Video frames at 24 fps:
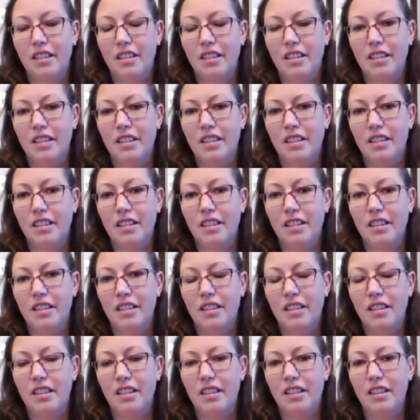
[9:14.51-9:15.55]

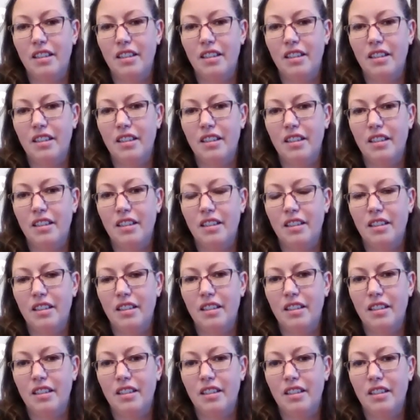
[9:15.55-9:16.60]

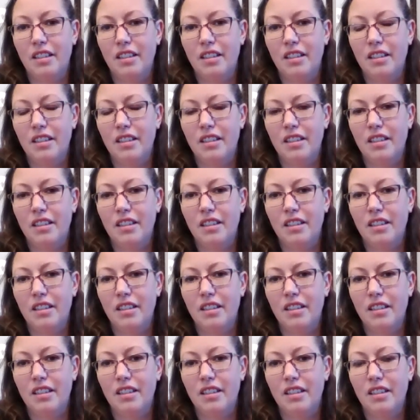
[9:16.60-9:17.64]

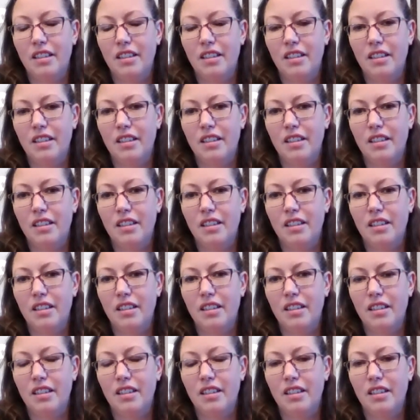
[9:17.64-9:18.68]

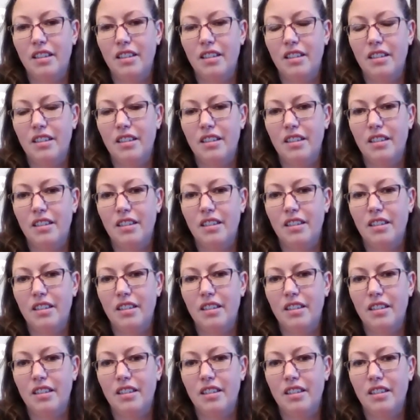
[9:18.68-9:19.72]

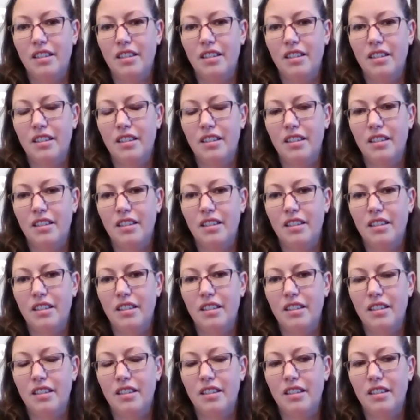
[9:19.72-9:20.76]

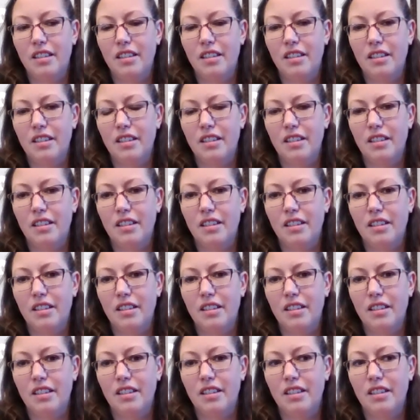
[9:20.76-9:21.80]

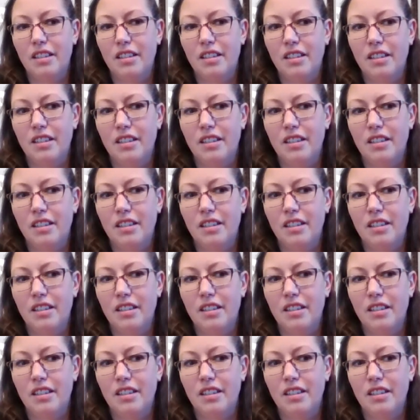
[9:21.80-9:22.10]
The person shown says nothing.